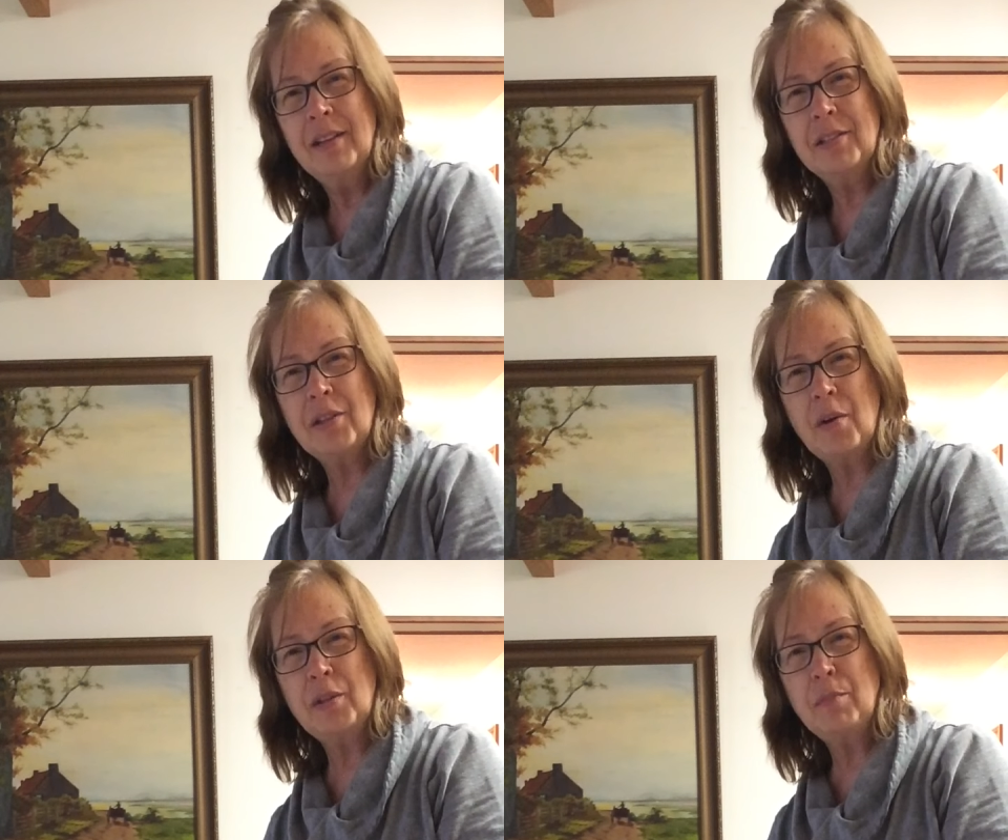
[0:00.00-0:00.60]

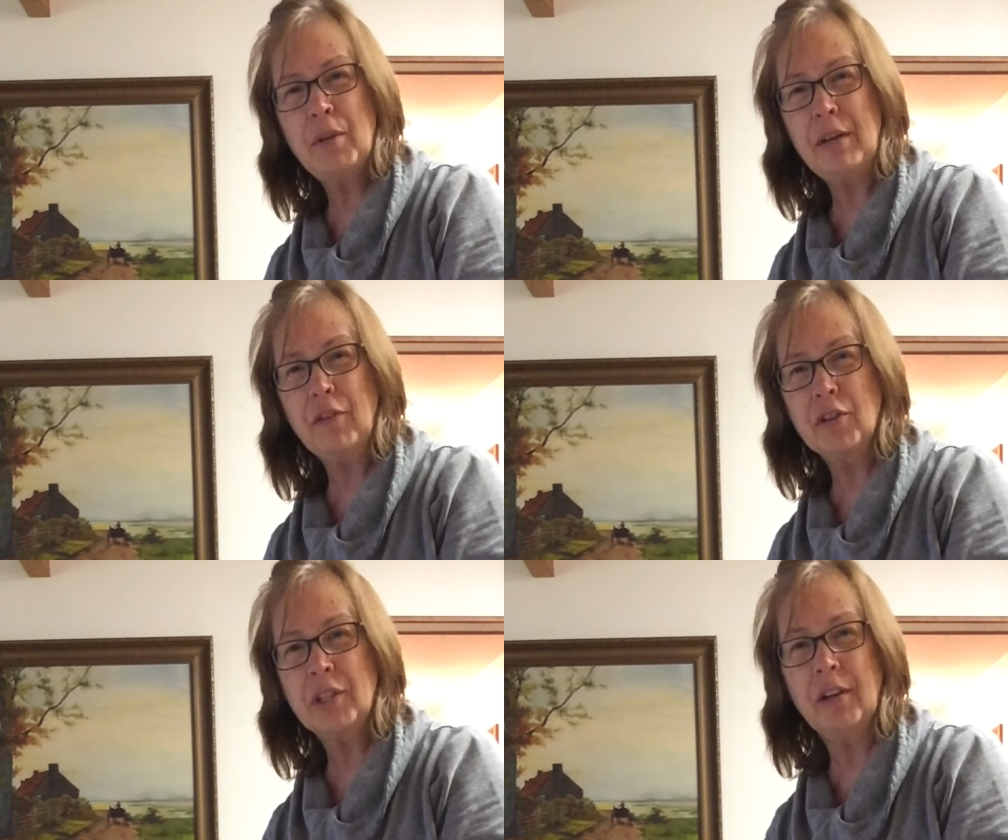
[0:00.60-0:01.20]
So it's pretty
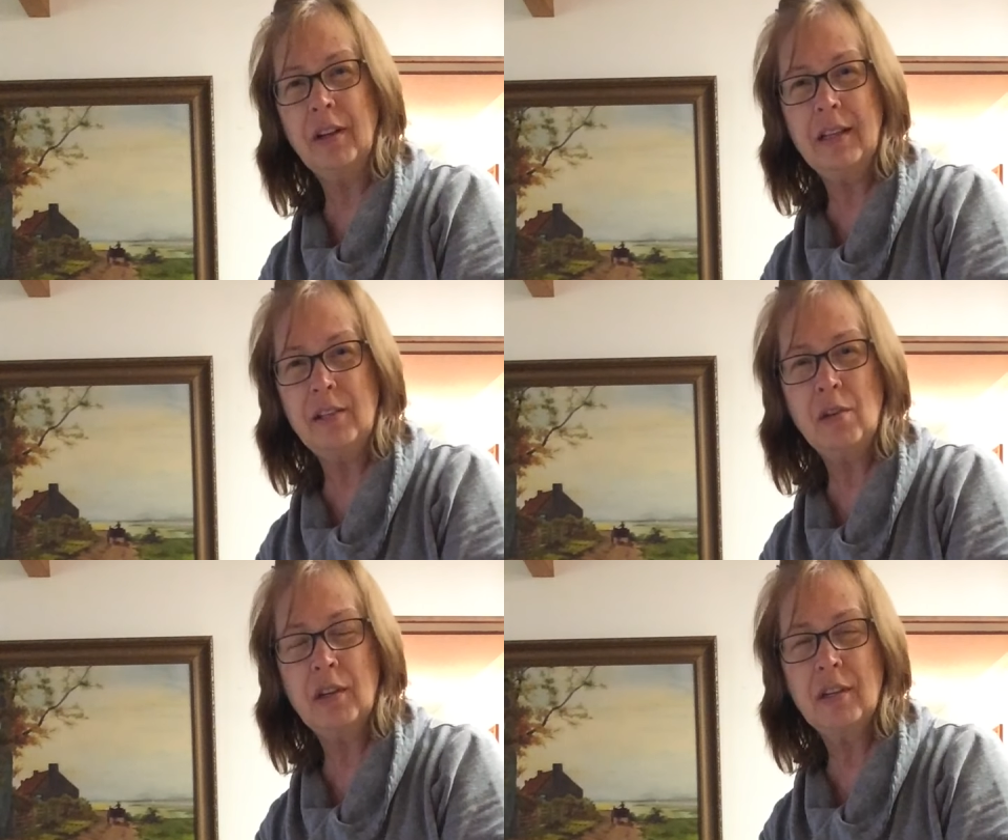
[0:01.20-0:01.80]
versatile
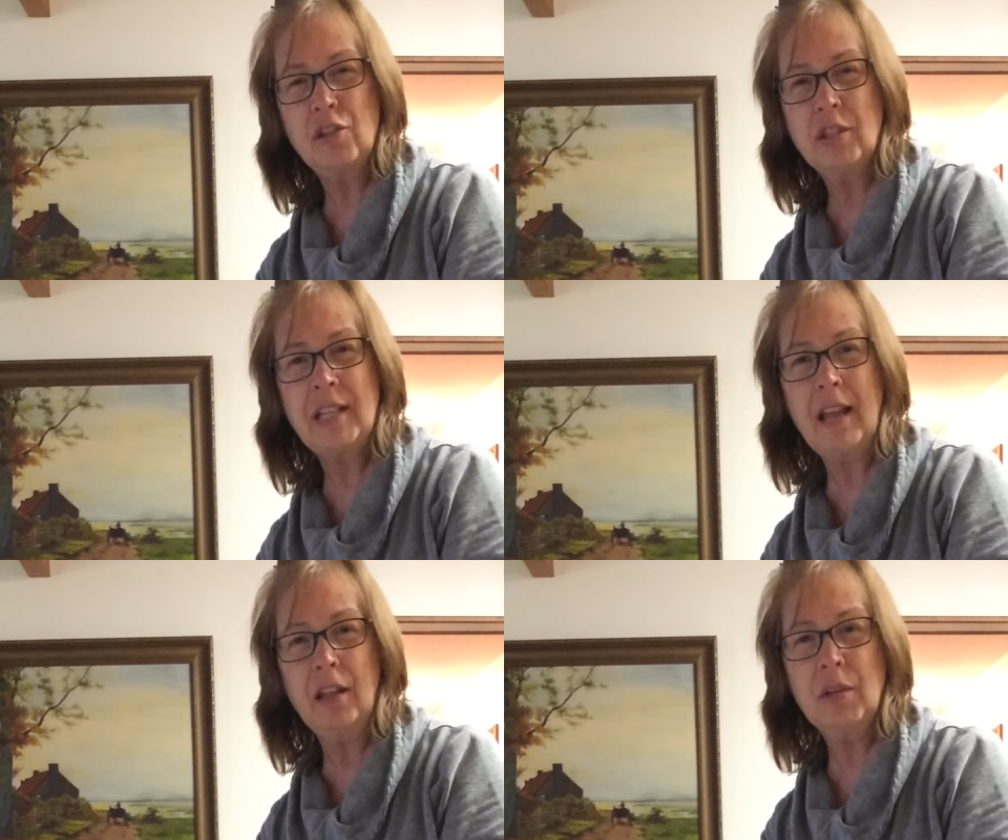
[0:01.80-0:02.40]
and you can just
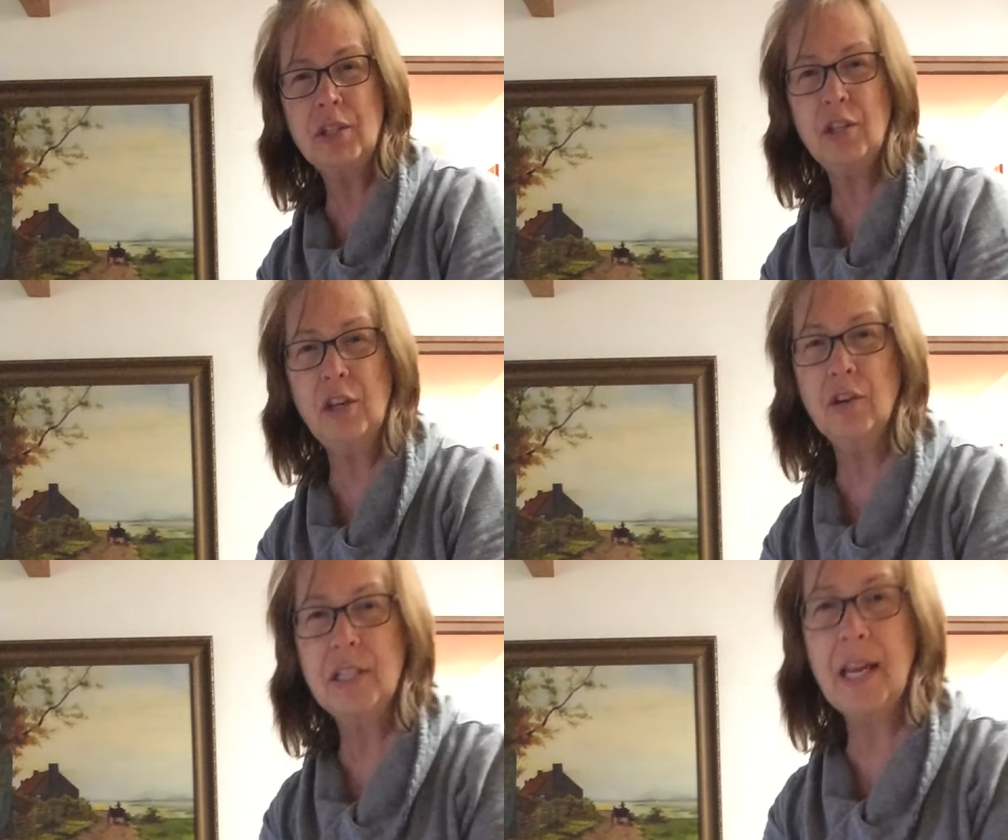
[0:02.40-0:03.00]
tailor it to
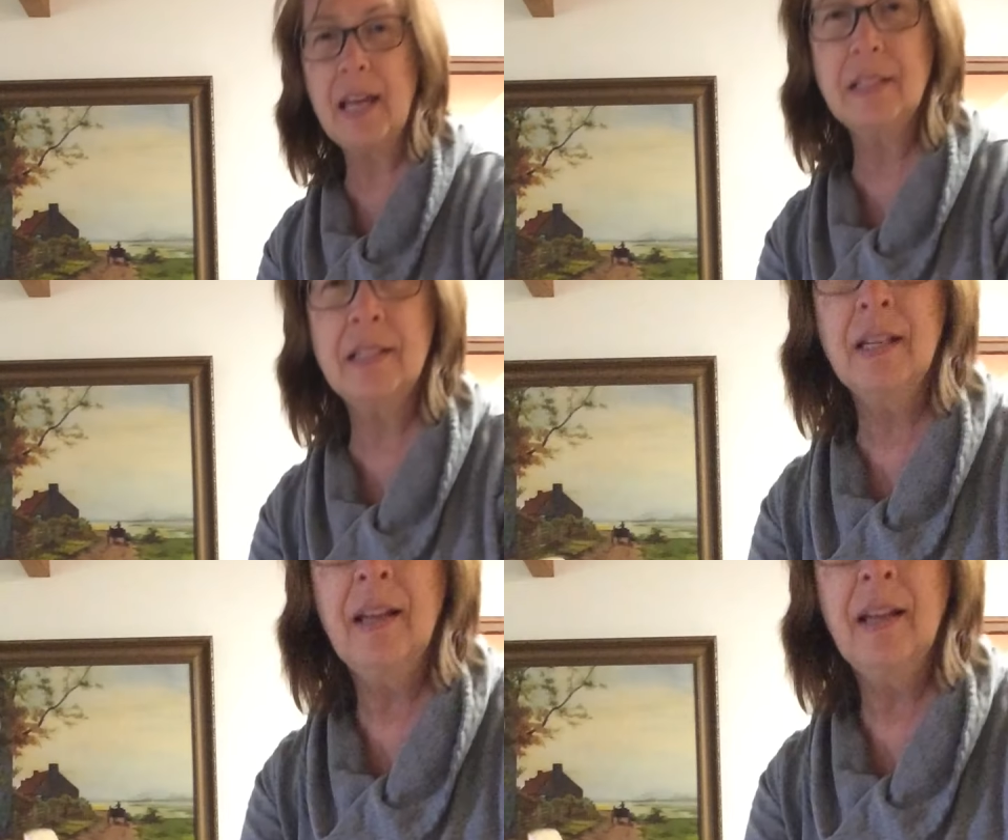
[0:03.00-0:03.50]
your tastes.